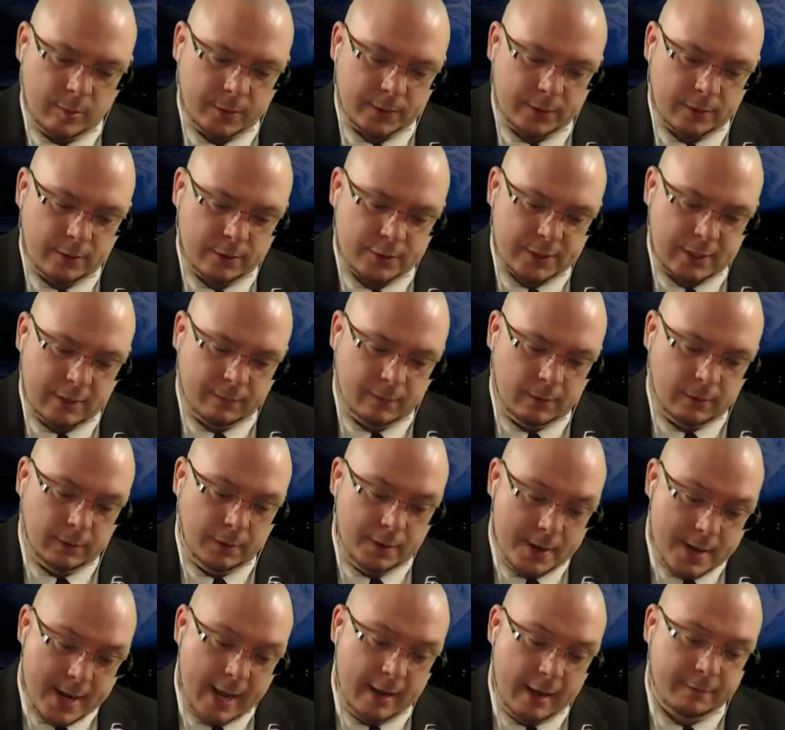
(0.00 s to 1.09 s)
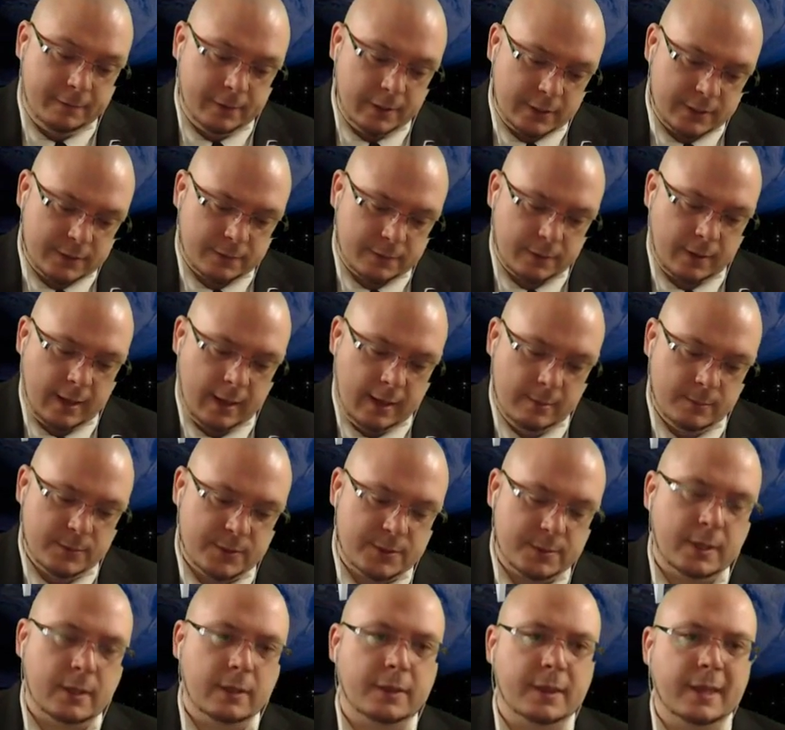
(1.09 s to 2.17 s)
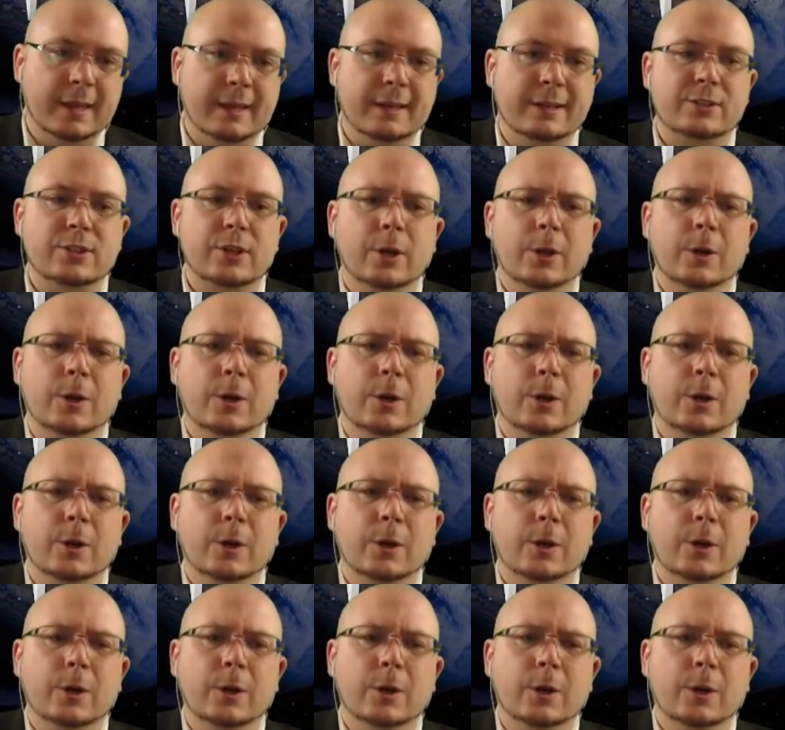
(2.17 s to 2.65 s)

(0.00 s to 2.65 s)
But there are several Netflix for games things